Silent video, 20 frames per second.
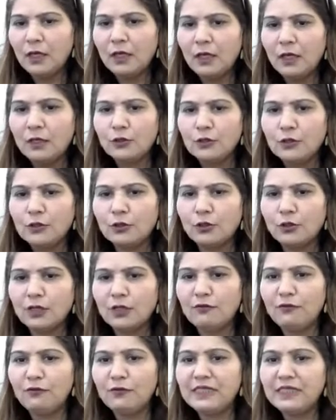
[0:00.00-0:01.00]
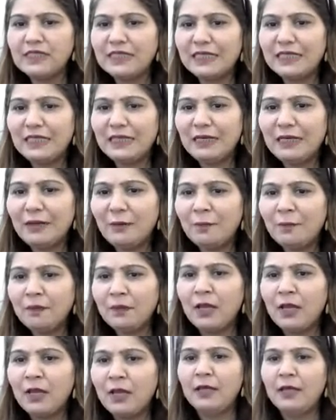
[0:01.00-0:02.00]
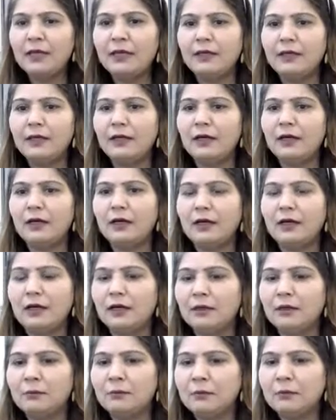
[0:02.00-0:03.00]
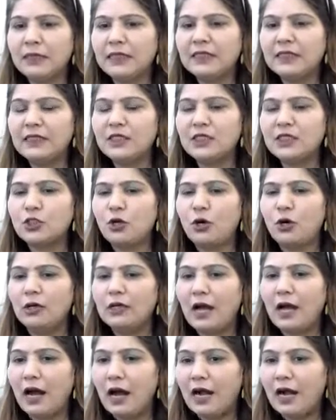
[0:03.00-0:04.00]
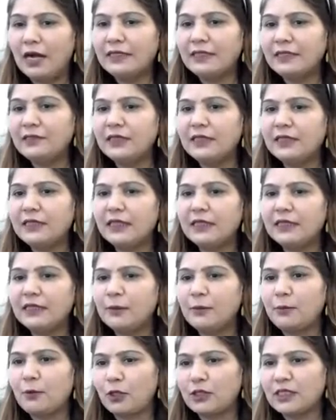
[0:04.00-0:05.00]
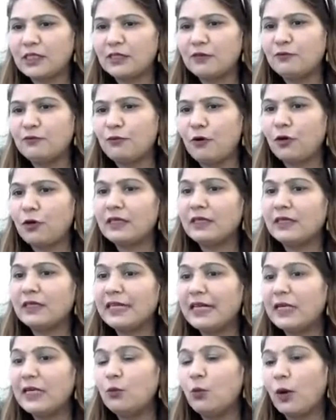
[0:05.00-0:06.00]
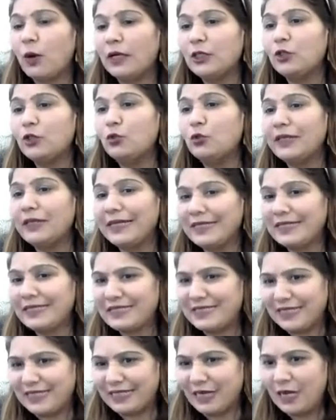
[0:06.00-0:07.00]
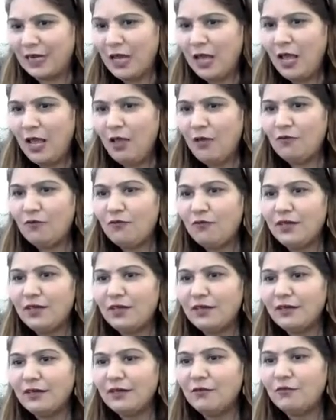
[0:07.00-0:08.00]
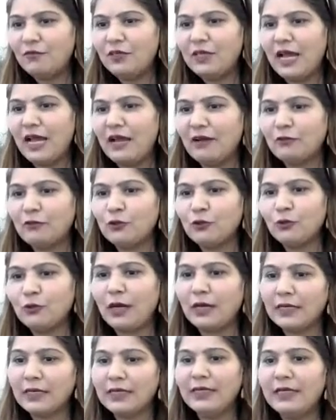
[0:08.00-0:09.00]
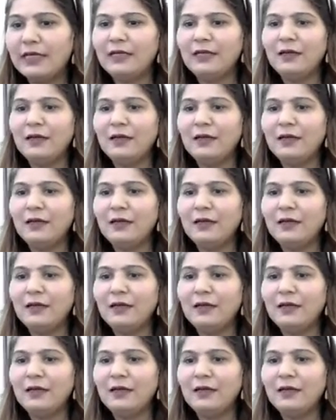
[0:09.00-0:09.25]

So if we see here, it is called Art Integrated Project for grade 1 to grade 10, where we have to again